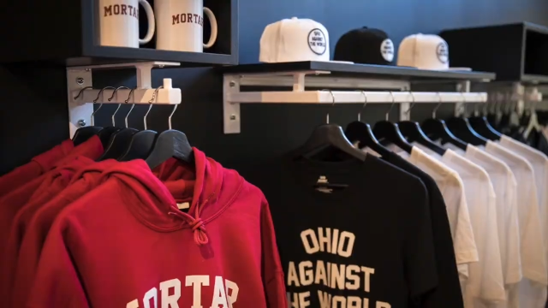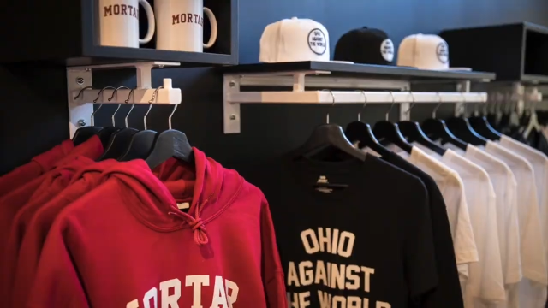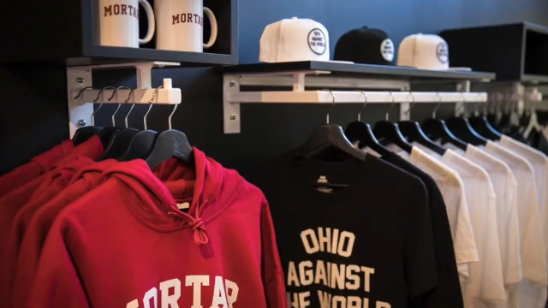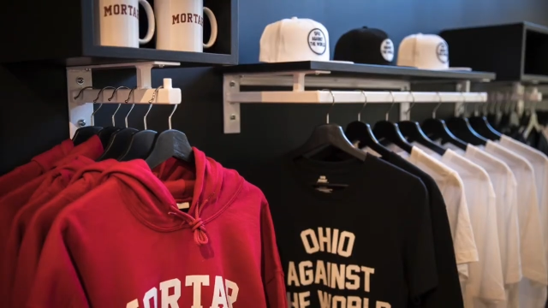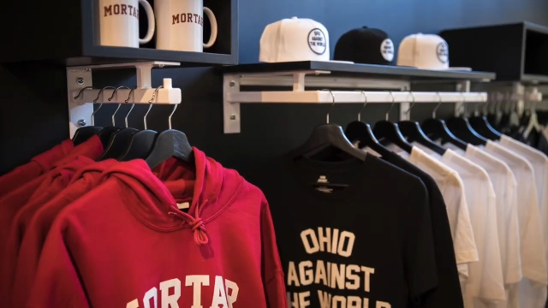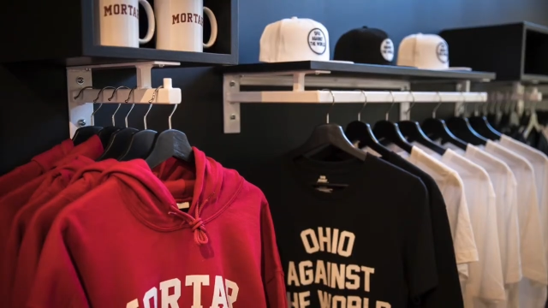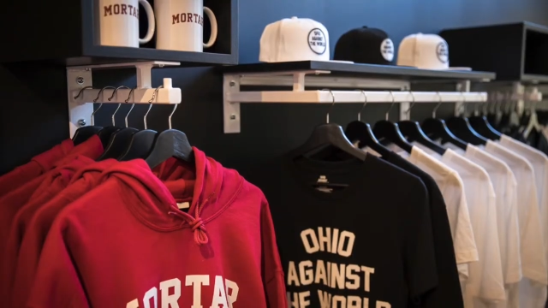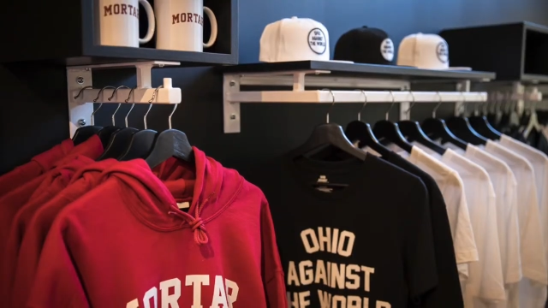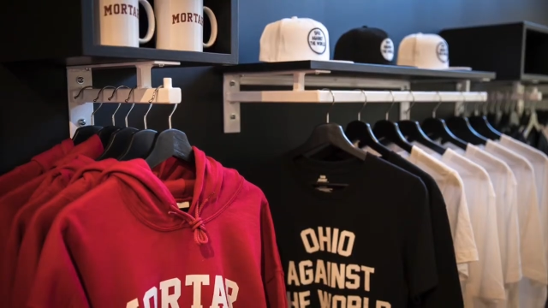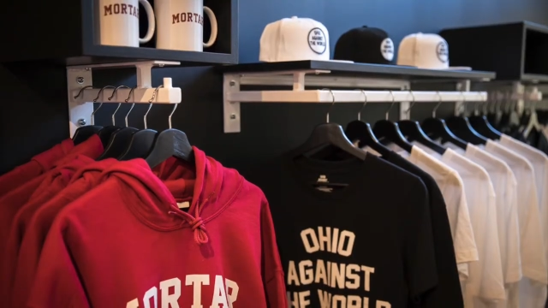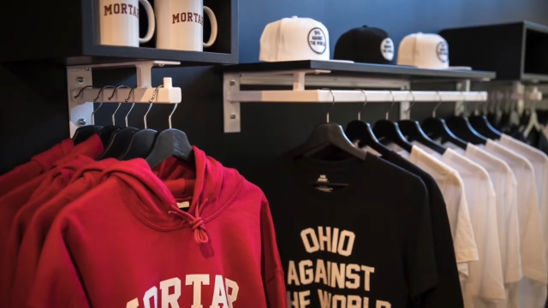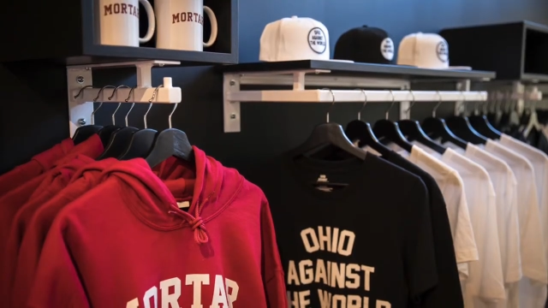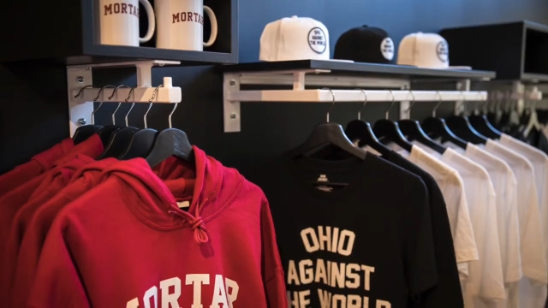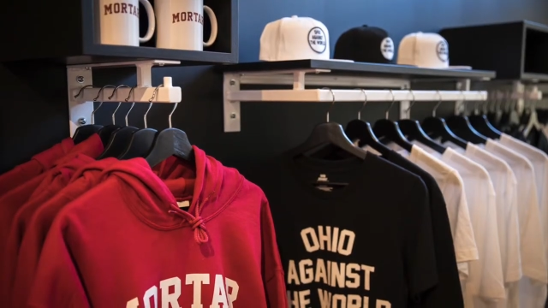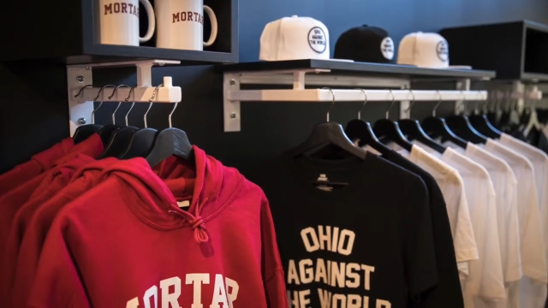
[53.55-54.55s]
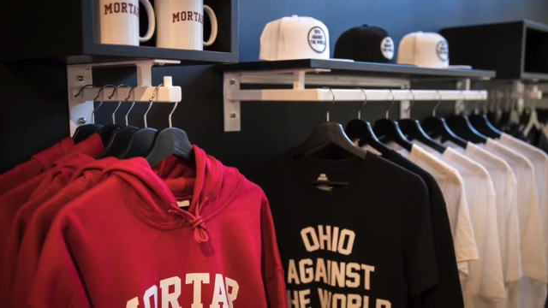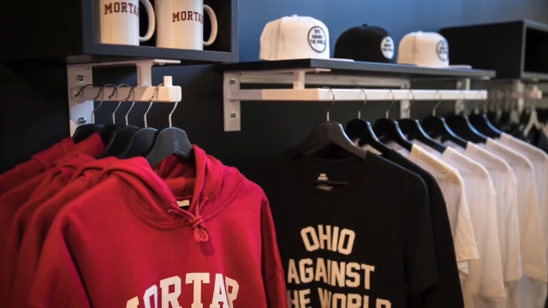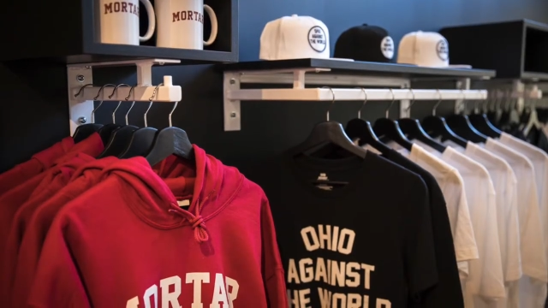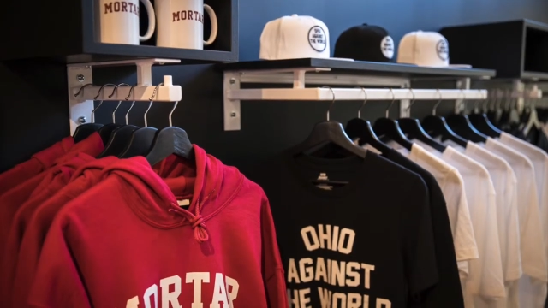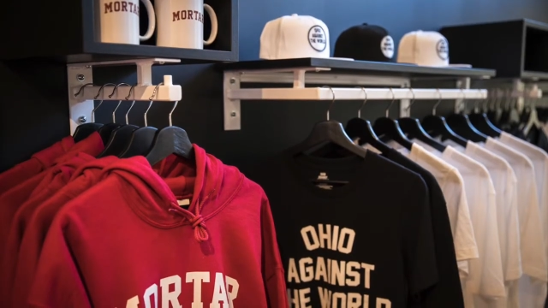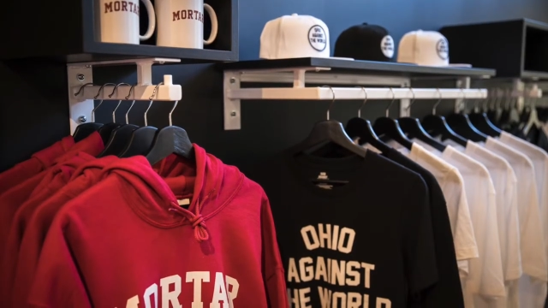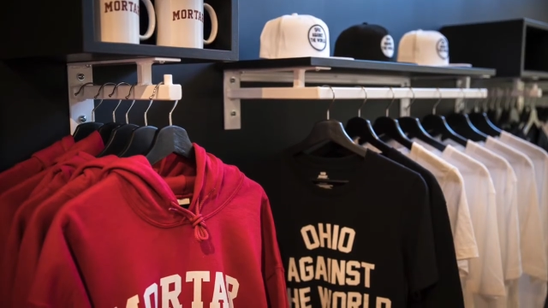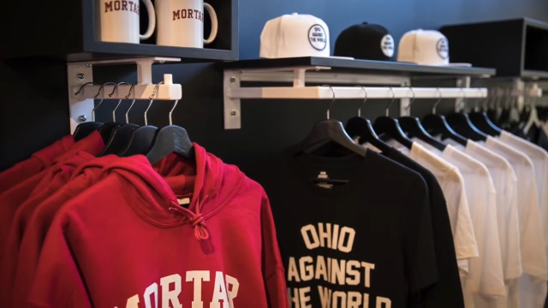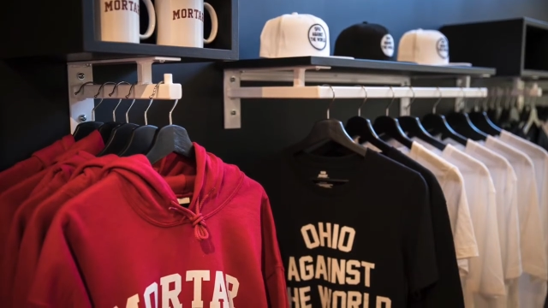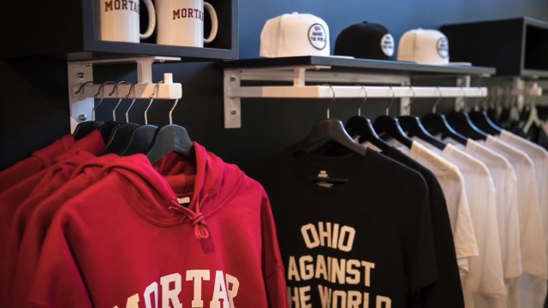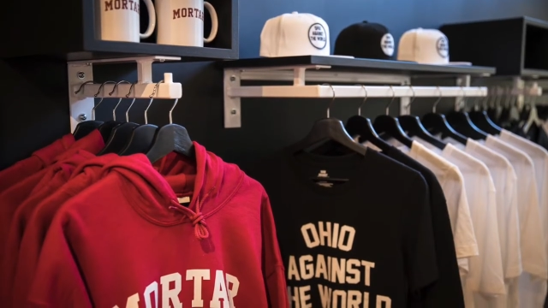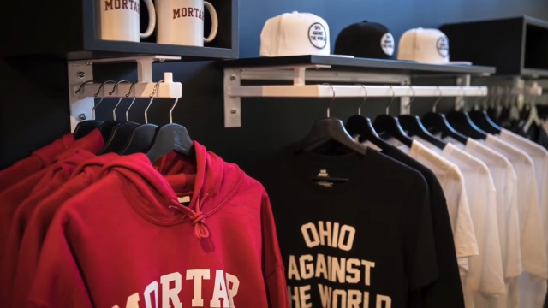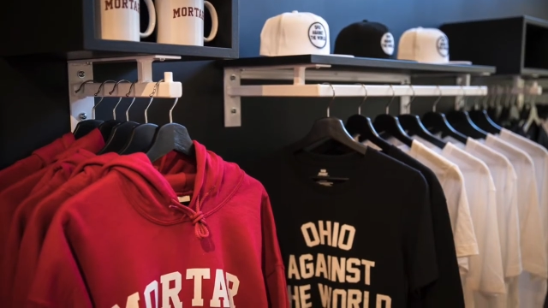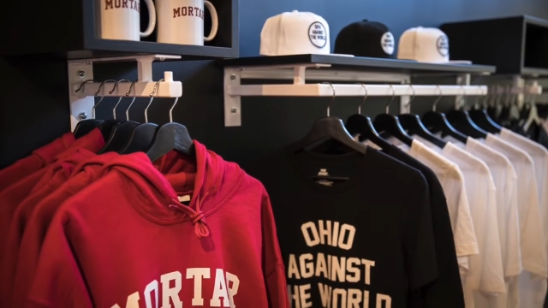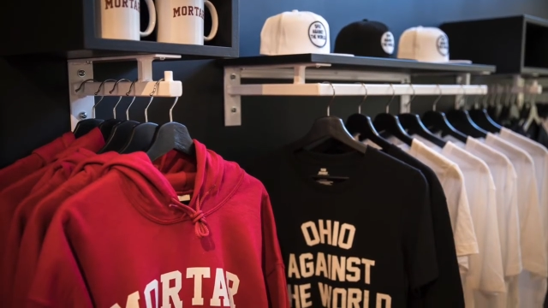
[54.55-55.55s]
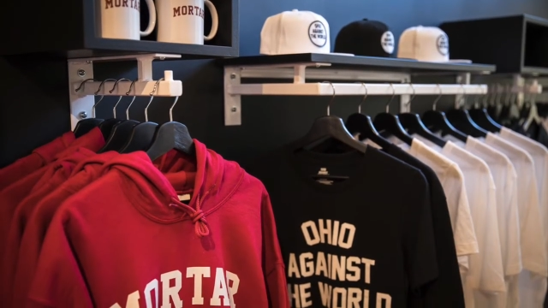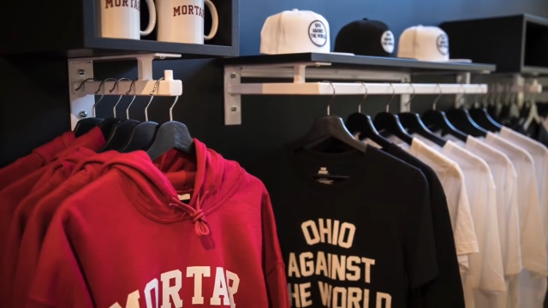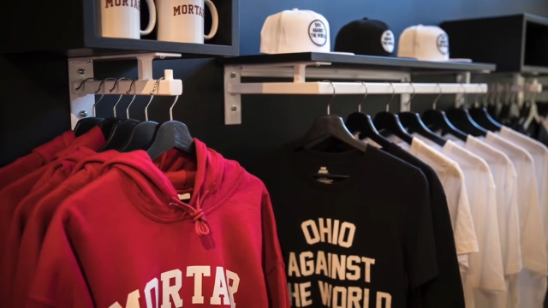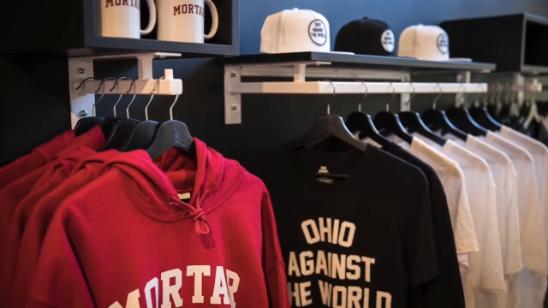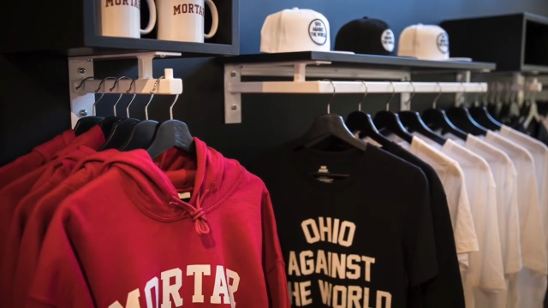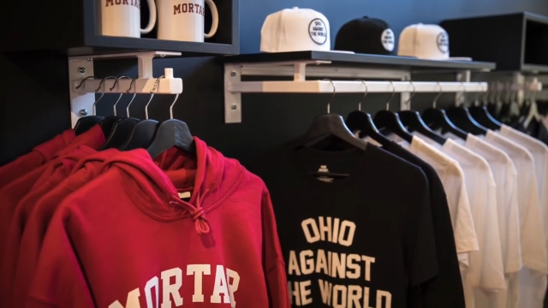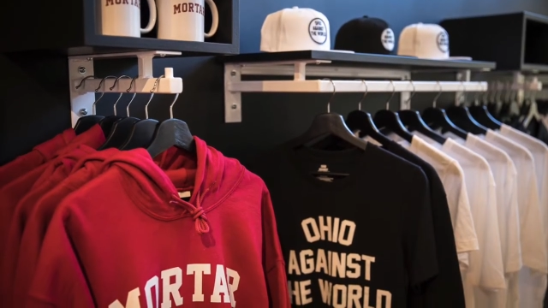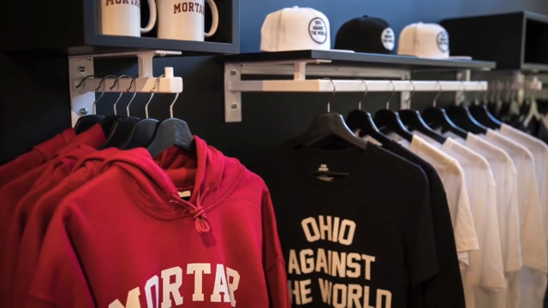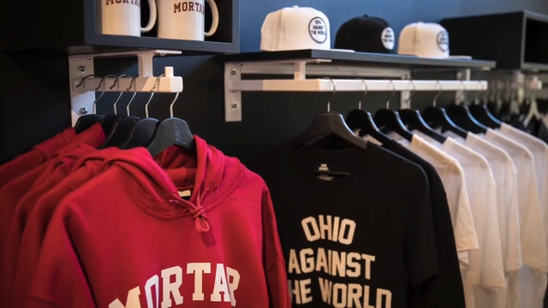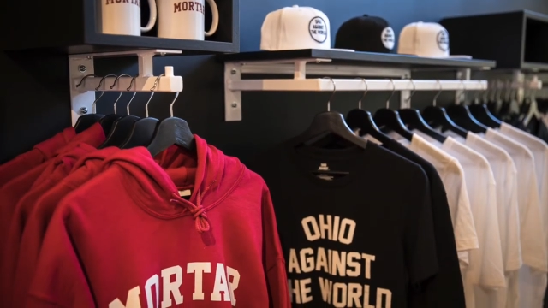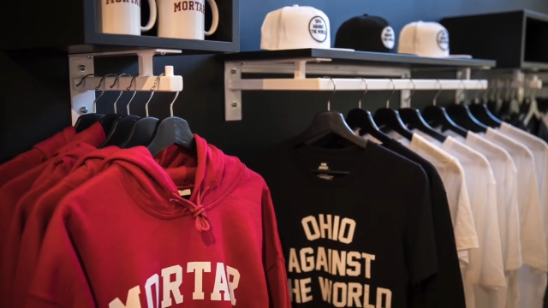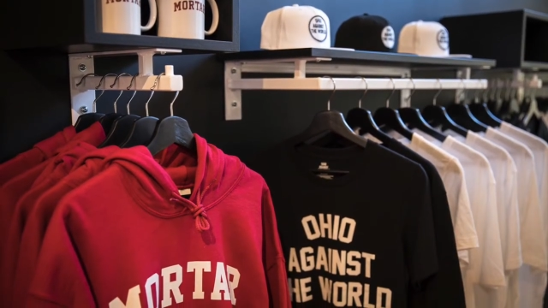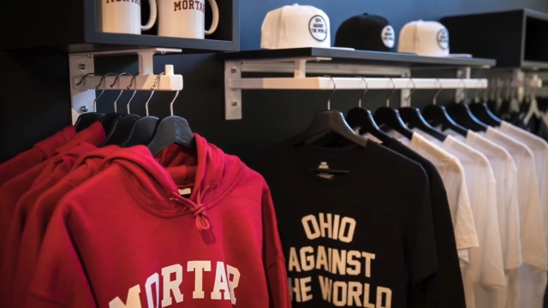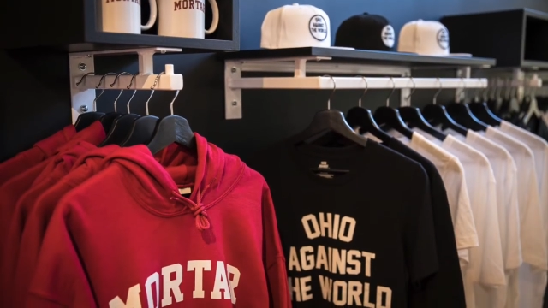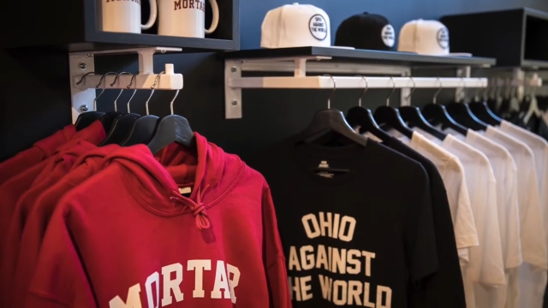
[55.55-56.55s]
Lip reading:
Nobody's mouth can be seen.